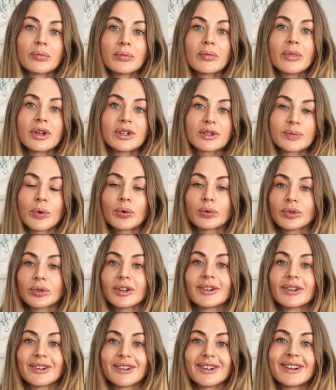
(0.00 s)

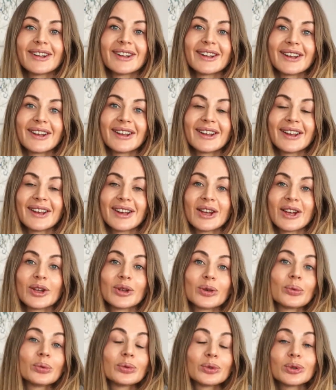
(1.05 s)
than
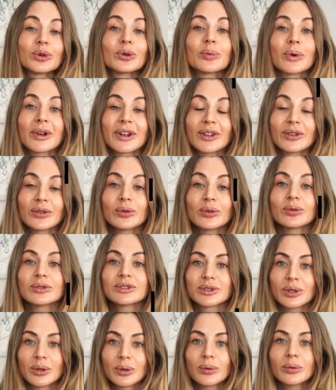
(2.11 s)
you would normally do,
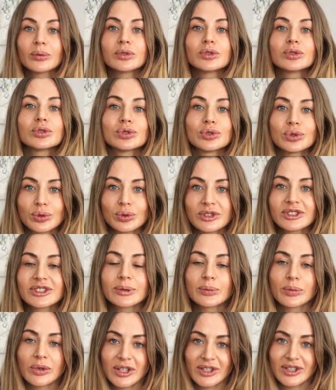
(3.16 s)
so should
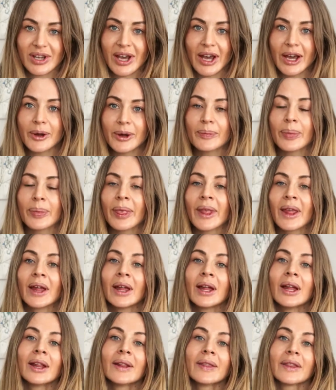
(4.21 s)
stimulate hair.
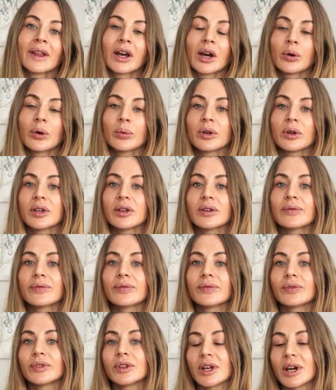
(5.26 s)
Now, if
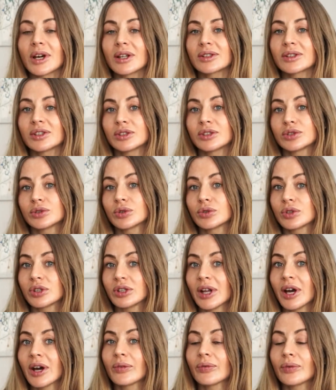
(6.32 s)
that it's not
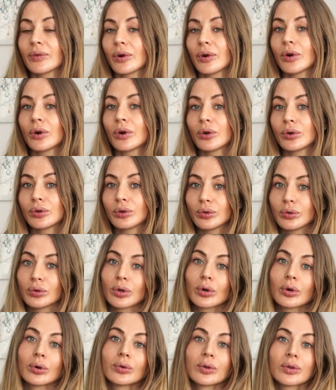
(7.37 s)
enough, or you
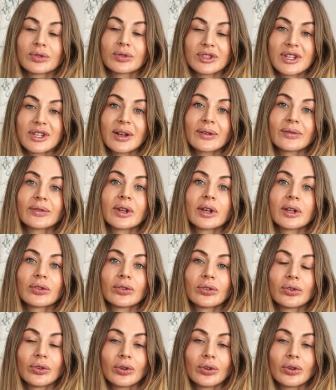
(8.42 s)
know yourself that